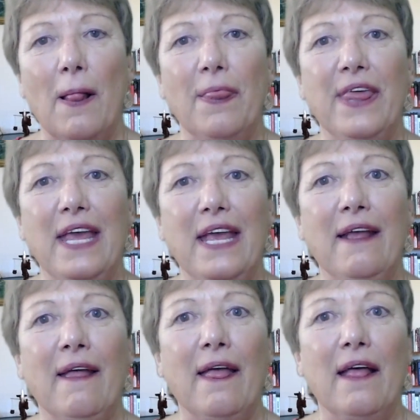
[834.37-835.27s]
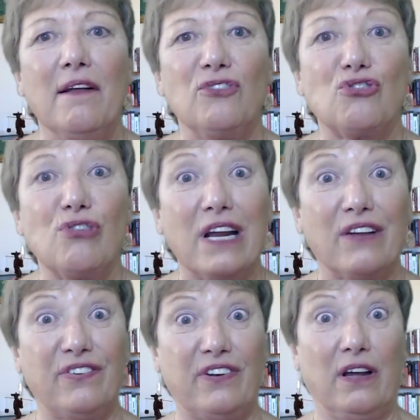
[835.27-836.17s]
the
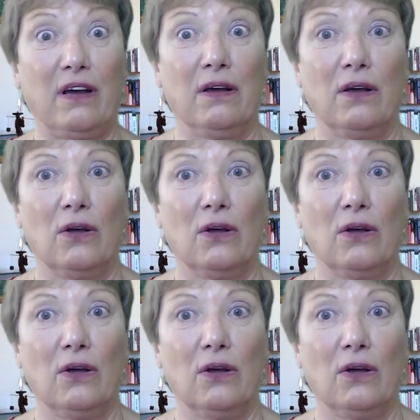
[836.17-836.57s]
trickster